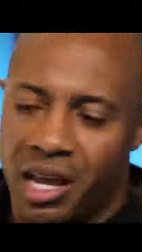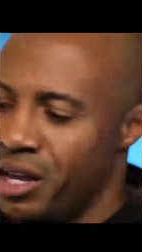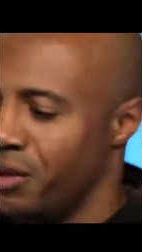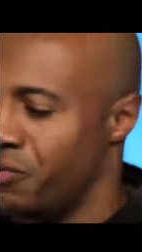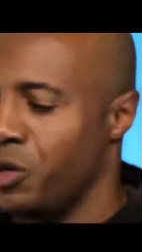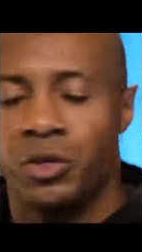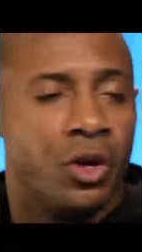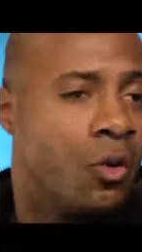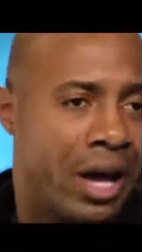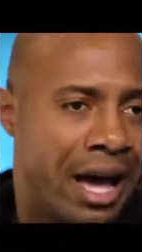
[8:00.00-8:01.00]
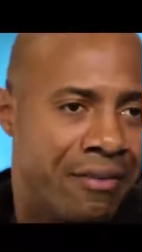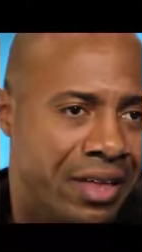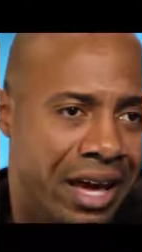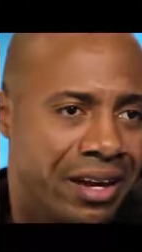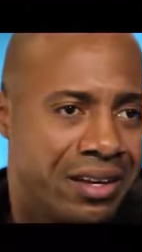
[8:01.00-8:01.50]
And if you don't
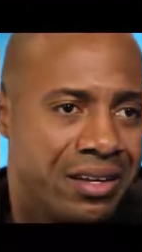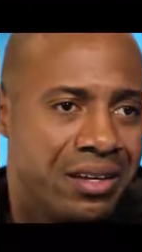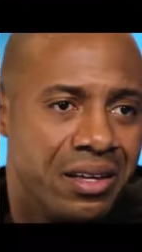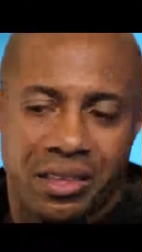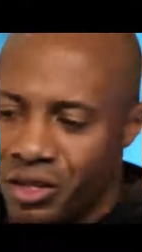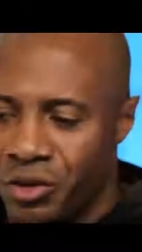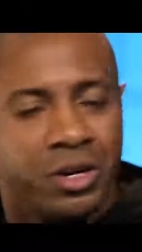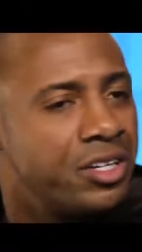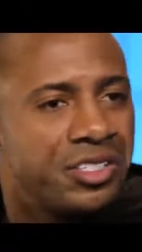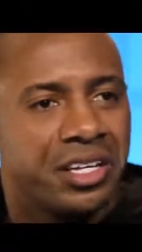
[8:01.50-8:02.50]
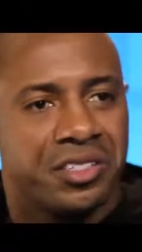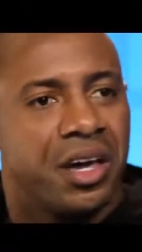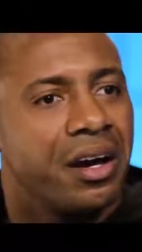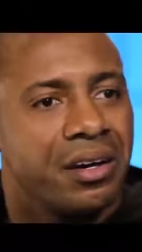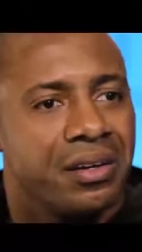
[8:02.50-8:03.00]
have that, then you're gonna stay
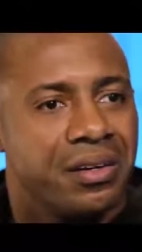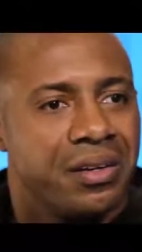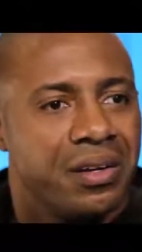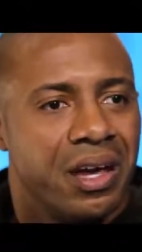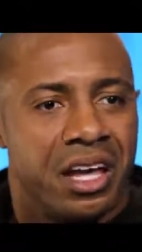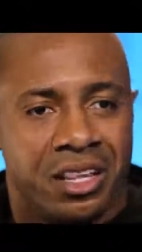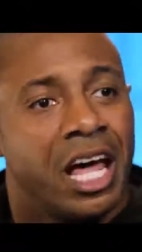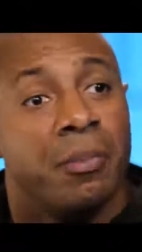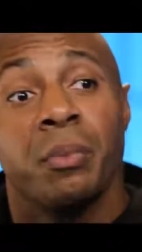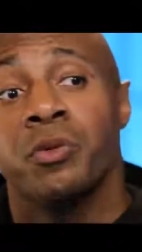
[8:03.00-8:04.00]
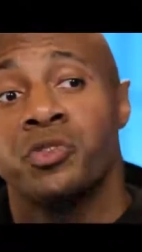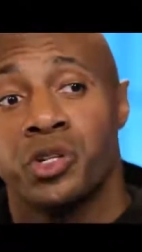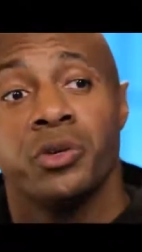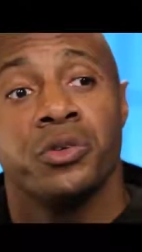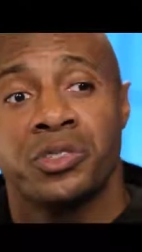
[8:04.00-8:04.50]
stuck. And a lot of people
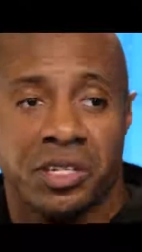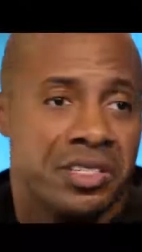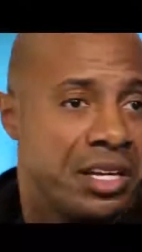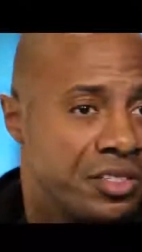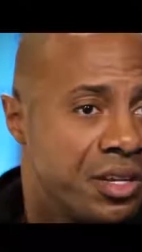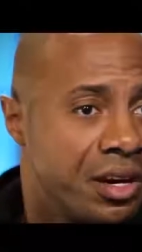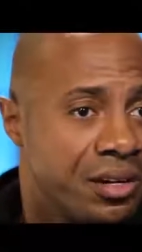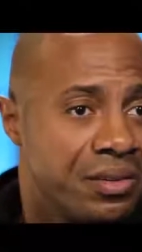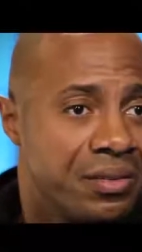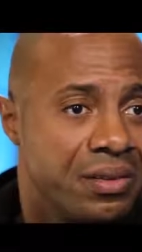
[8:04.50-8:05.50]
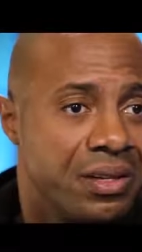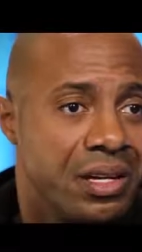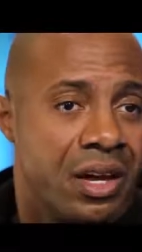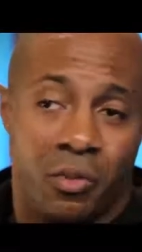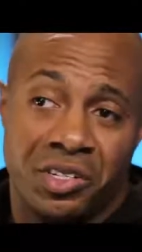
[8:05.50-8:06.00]
choose to stay stuck.
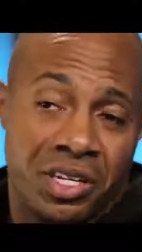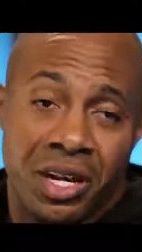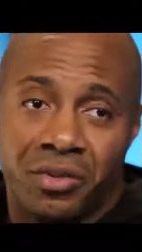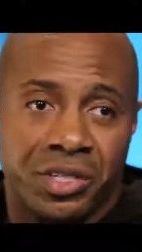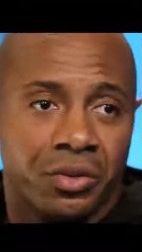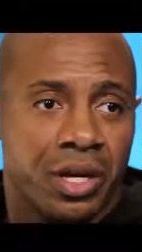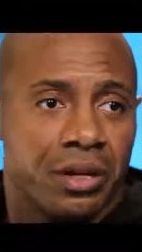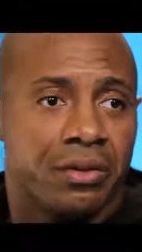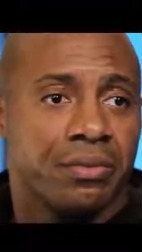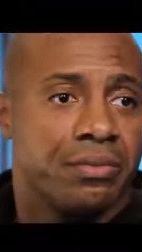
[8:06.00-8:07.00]
And we see it every single day.